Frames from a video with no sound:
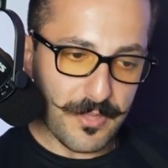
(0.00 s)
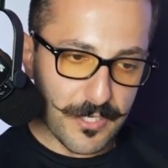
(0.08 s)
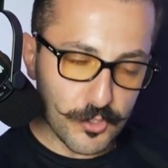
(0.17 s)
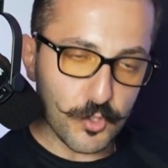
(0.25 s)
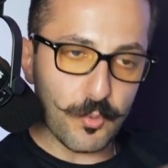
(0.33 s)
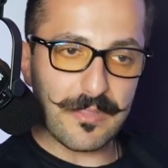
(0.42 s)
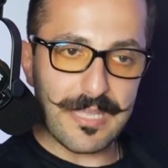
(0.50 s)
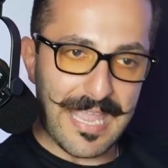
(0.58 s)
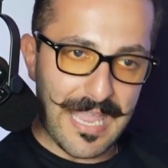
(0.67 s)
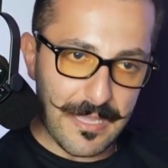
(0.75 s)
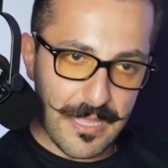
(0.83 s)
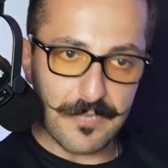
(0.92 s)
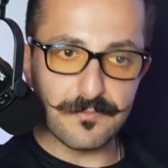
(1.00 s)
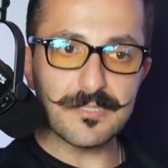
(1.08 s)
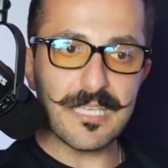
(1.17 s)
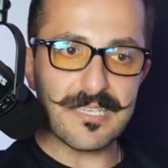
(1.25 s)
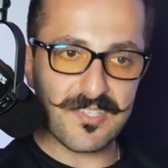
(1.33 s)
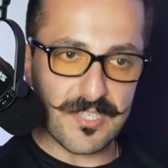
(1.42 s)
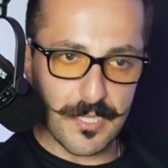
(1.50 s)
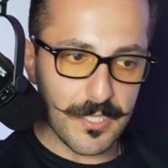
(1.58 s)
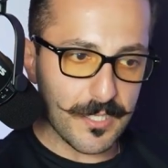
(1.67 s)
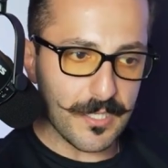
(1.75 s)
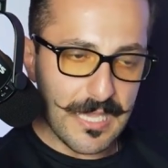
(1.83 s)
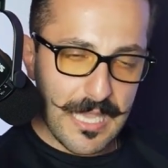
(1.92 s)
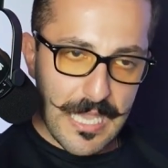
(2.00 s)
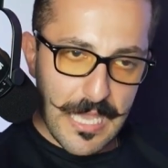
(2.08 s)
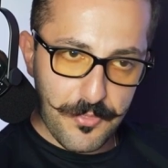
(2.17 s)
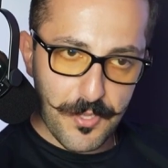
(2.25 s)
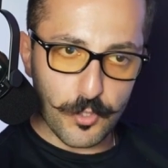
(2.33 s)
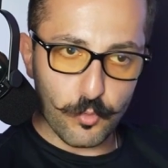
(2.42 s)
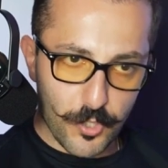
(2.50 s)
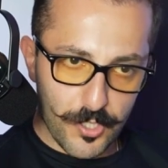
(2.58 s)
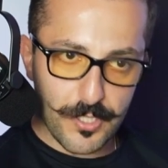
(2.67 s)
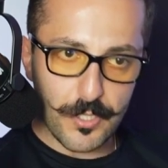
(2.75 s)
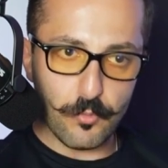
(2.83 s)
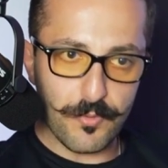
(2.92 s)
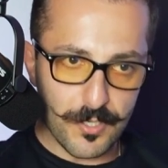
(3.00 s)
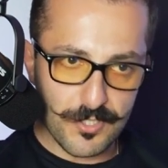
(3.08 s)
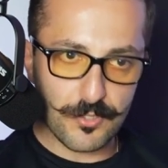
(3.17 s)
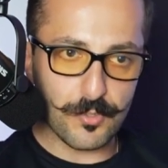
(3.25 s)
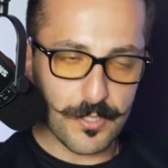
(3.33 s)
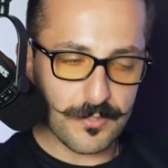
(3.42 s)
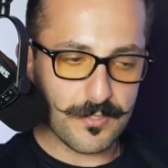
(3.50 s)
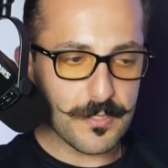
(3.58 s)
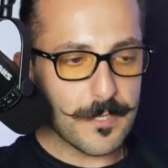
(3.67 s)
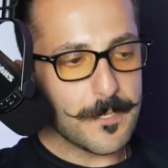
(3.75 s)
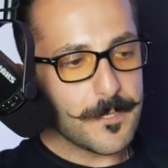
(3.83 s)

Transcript: They're doing the everyday selling and they're working with our students.